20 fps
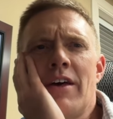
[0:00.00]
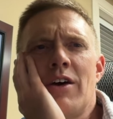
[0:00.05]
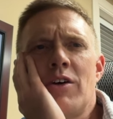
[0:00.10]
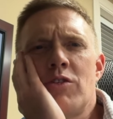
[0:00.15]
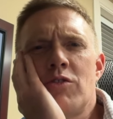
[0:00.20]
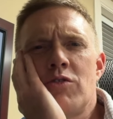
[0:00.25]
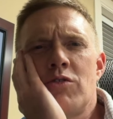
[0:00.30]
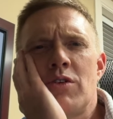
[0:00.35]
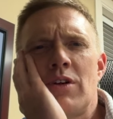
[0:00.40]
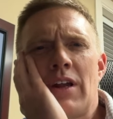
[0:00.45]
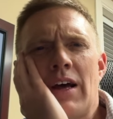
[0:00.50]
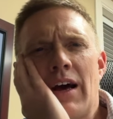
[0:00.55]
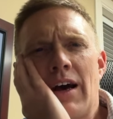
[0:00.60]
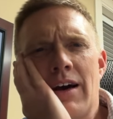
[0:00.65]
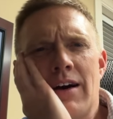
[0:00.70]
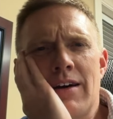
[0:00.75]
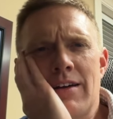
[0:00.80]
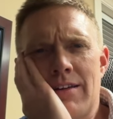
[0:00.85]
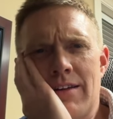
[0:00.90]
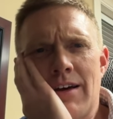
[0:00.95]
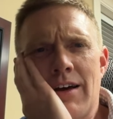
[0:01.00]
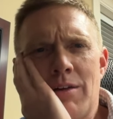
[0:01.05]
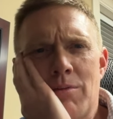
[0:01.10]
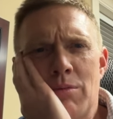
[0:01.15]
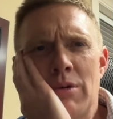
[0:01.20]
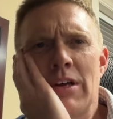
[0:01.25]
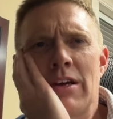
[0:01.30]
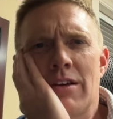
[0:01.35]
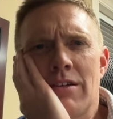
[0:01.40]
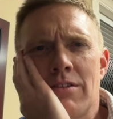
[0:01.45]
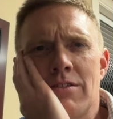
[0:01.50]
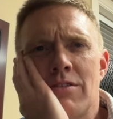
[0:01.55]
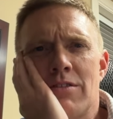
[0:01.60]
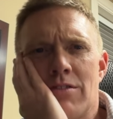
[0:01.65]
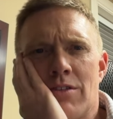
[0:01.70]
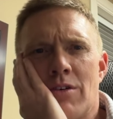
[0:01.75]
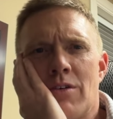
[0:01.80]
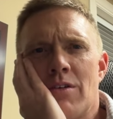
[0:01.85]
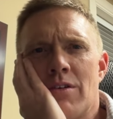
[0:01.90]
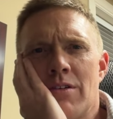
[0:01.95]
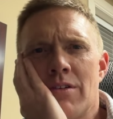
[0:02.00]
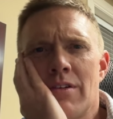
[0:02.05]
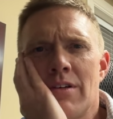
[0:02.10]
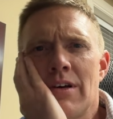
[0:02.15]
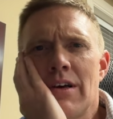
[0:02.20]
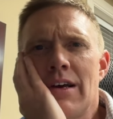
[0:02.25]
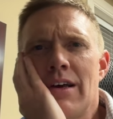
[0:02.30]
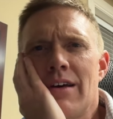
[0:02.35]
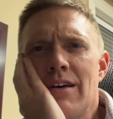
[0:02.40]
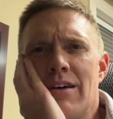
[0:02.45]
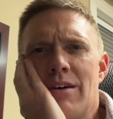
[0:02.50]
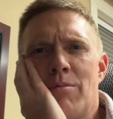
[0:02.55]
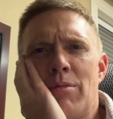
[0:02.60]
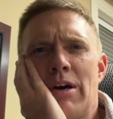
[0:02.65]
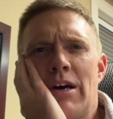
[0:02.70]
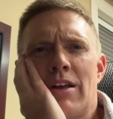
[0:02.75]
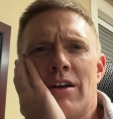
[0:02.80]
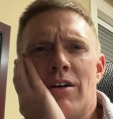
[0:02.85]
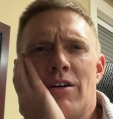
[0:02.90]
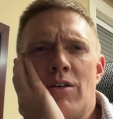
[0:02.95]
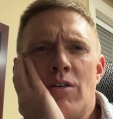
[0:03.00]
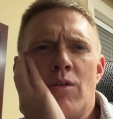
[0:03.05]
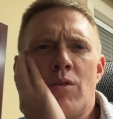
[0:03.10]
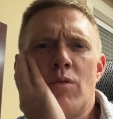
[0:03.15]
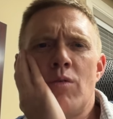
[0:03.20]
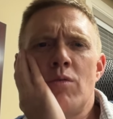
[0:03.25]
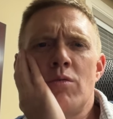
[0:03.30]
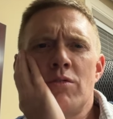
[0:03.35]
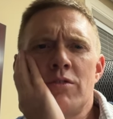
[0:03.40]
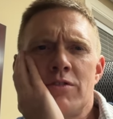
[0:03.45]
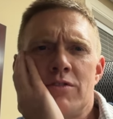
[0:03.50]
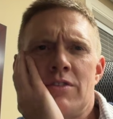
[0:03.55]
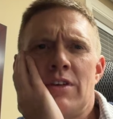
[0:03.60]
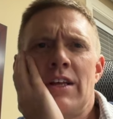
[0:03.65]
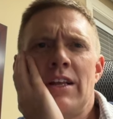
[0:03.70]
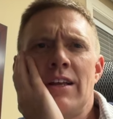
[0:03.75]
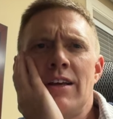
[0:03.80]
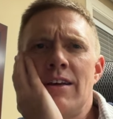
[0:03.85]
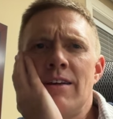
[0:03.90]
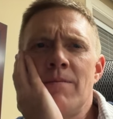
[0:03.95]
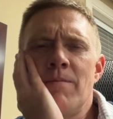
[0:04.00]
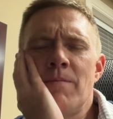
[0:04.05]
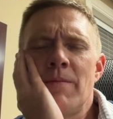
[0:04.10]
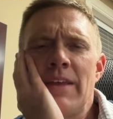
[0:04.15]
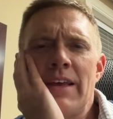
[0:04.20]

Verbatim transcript: Should I not be concerned about a whole city